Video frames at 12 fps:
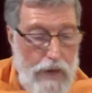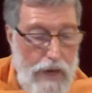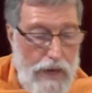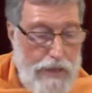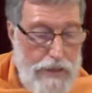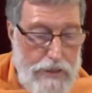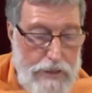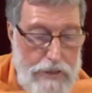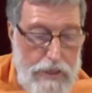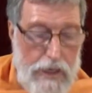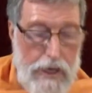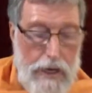And it is
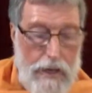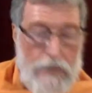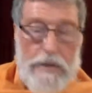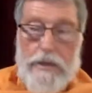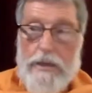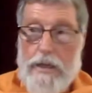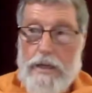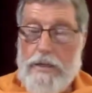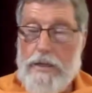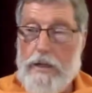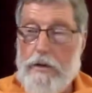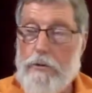there. It is
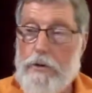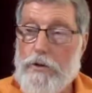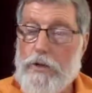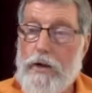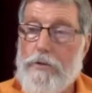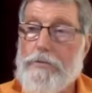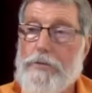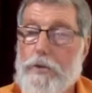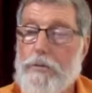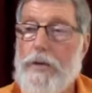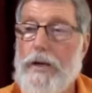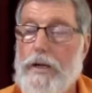the evolution of
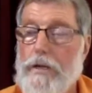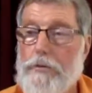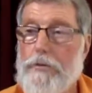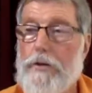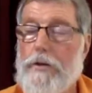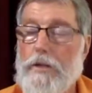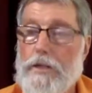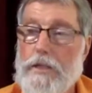so many different,